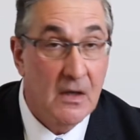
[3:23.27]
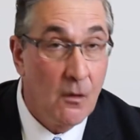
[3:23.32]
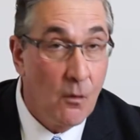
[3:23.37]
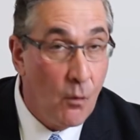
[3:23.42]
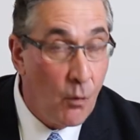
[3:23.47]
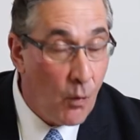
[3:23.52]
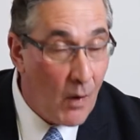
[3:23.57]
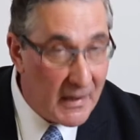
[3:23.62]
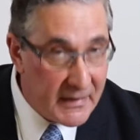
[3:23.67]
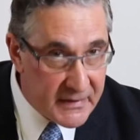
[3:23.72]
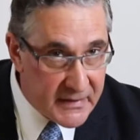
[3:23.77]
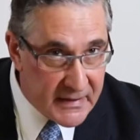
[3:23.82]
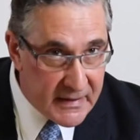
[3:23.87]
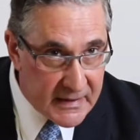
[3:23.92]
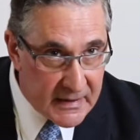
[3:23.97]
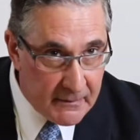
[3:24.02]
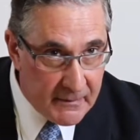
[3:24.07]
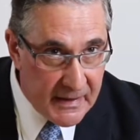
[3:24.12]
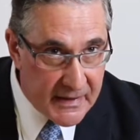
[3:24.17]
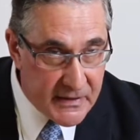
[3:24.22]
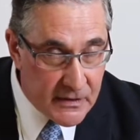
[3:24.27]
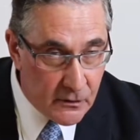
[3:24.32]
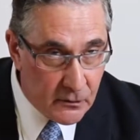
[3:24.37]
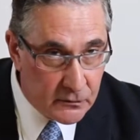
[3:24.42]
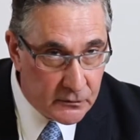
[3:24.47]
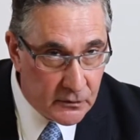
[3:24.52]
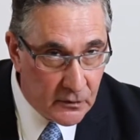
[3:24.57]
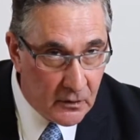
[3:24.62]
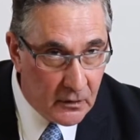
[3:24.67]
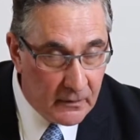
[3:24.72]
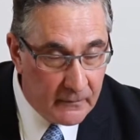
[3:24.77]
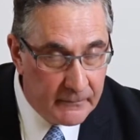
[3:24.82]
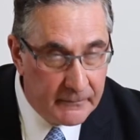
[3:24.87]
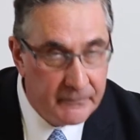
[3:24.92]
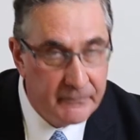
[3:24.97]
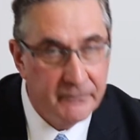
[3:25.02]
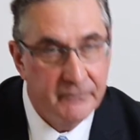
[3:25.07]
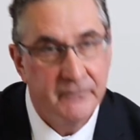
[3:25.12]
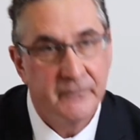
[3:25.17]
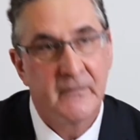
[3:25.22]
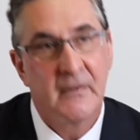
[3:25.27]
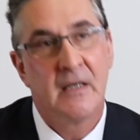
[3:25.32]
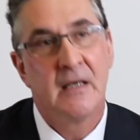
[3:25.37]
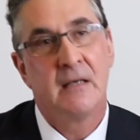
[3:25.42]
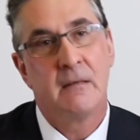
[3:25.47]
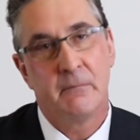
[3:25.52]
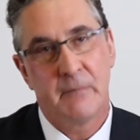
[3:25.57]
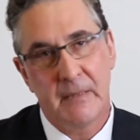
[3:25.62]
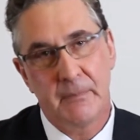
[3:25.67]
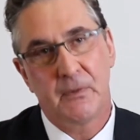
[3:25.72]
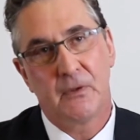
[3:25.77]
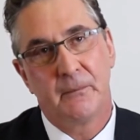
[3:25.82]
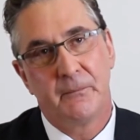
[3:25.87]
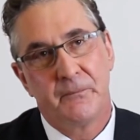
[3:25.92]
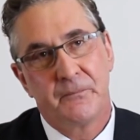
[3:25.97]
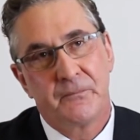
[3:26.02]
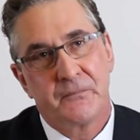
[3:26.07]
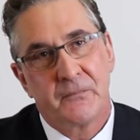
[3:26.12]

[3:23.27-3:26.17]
What's this amazing control? People.